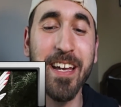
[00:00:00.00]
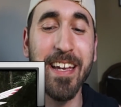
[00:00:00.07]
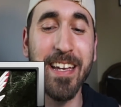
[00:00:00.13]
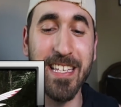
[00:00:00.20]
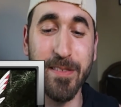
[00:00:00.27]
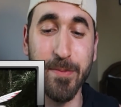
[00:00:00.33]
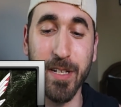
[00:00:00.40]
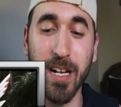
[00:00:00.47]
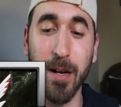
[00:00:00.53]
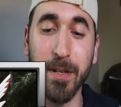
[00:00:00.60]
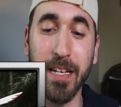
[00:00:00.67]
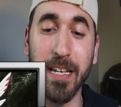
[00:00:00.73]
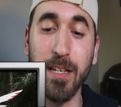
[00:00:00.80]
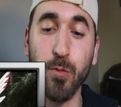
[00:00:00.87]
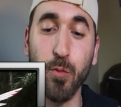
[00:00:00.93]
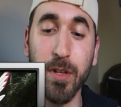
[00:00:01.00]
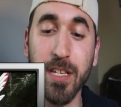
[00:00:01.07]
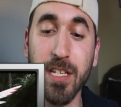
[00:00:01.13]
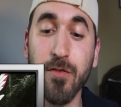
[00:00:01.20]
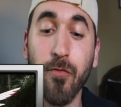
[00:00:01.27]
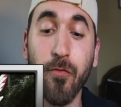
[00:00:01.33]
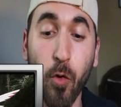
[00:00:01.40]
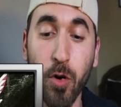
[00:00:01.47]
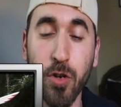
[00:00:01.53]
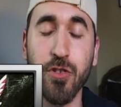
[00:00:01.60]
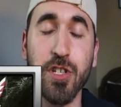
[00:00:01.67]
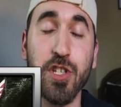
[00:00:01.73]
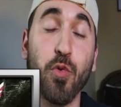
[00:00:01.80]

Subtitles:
He's going to be coming in with his Fortress,